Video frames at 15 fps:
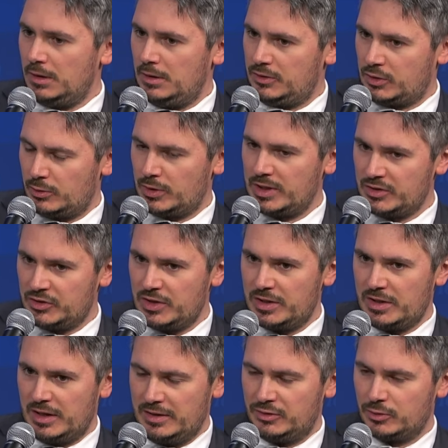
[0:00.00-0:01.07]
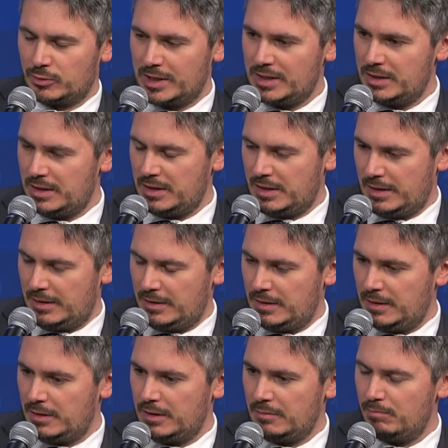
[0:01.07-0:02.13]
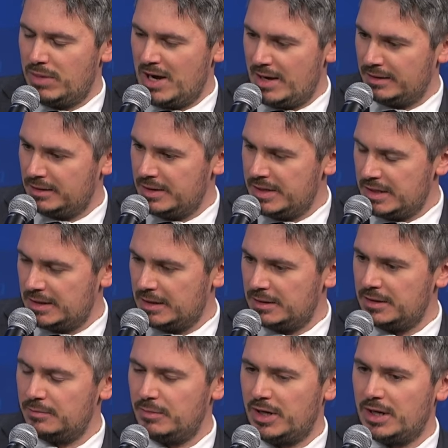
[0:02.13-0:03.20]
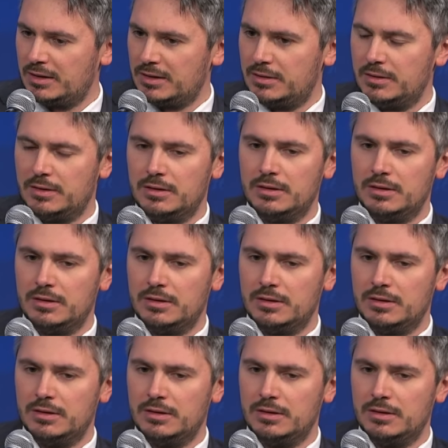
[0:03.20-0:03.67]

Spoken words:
Surrogacy is already banned in Italy, but